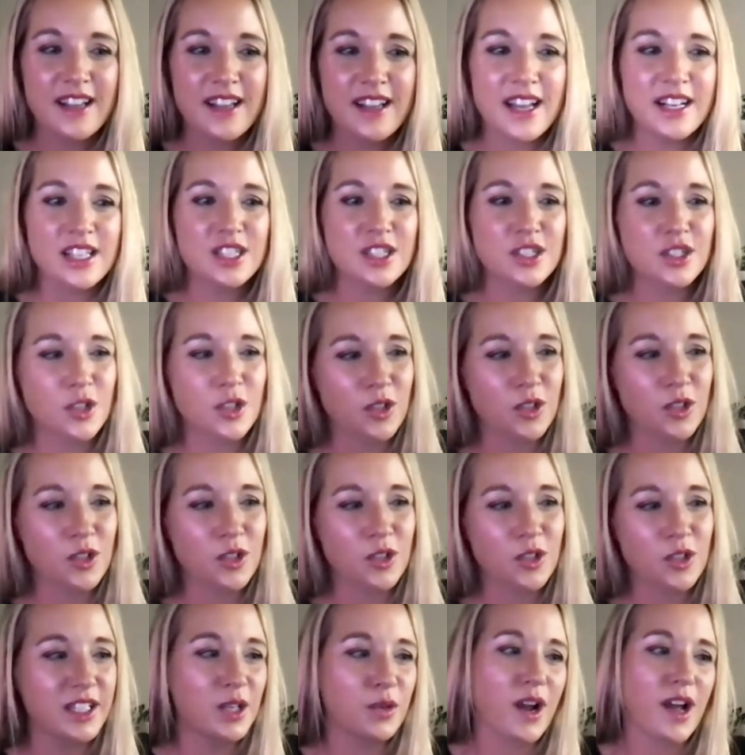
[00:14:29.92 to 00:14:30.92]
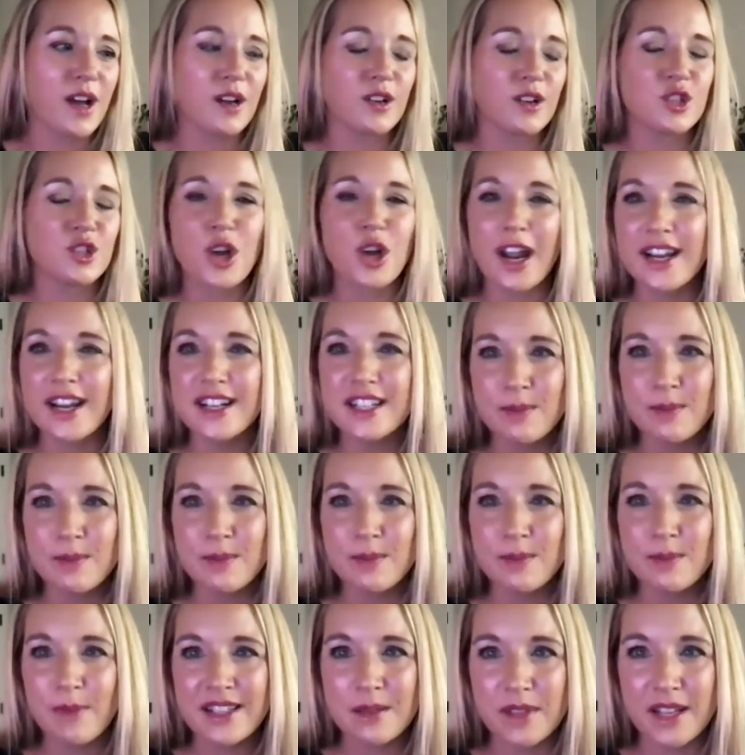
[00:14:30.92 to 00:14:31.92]
kind of circling around trying
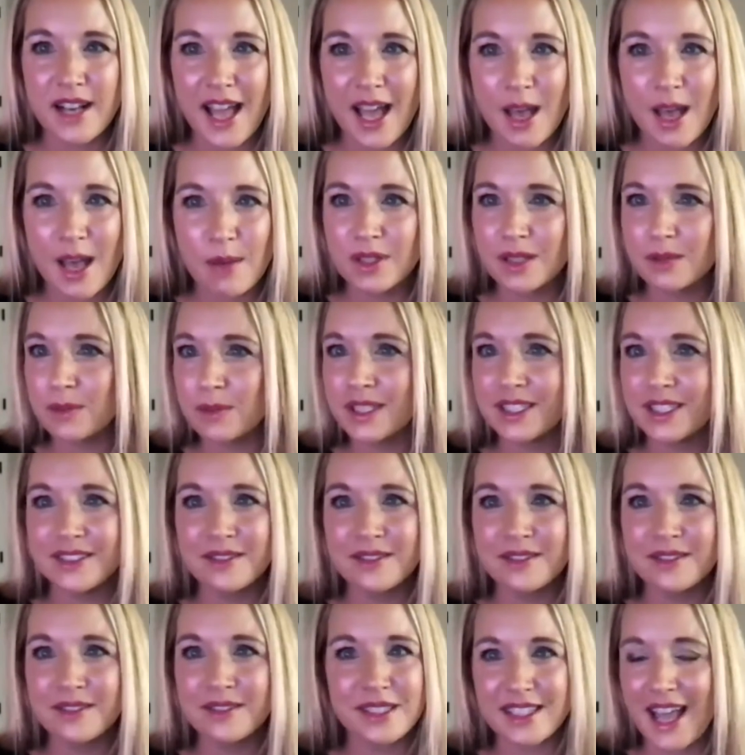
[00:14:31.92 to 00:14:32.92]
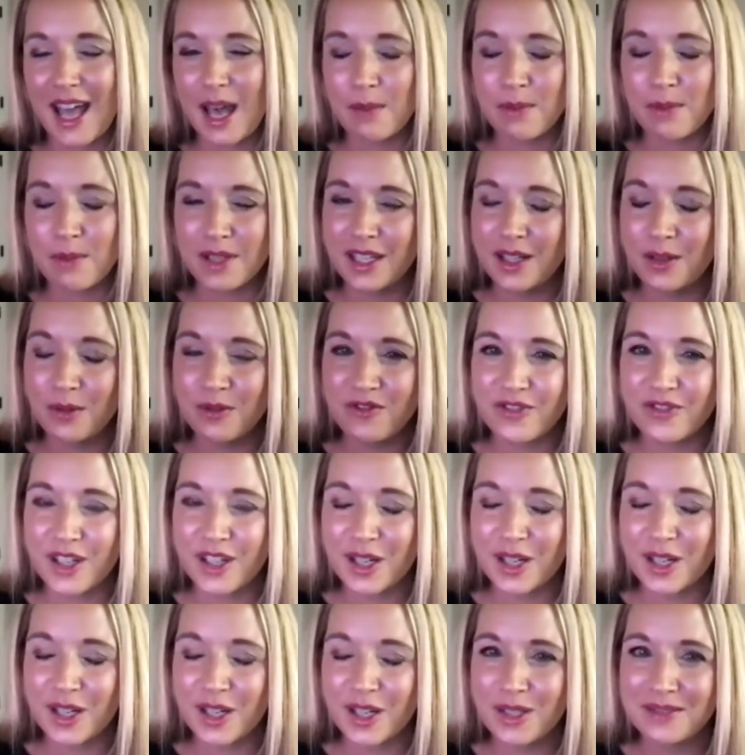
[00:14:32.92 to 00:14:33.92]
to make something happen, but it wasn't happening
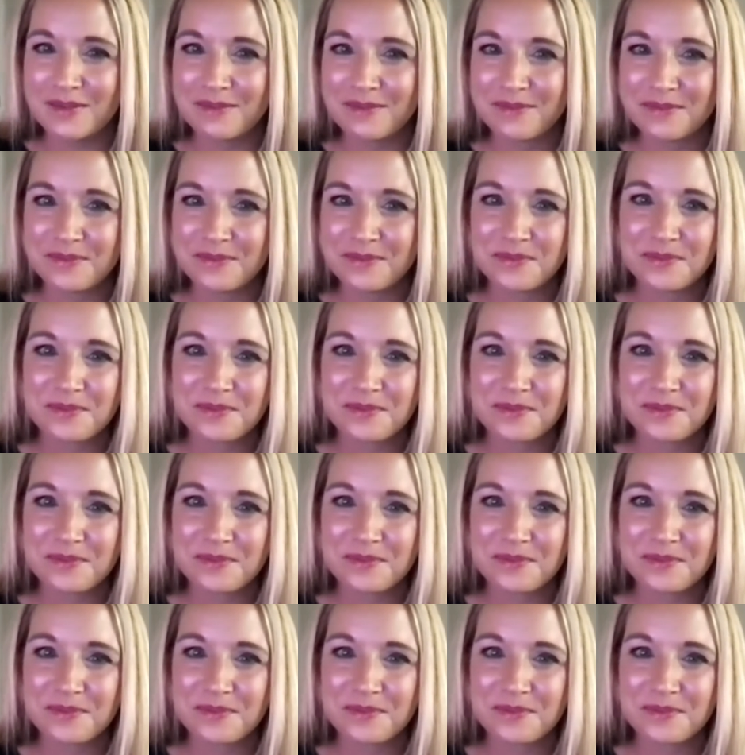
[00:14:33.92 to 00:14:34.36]
very well.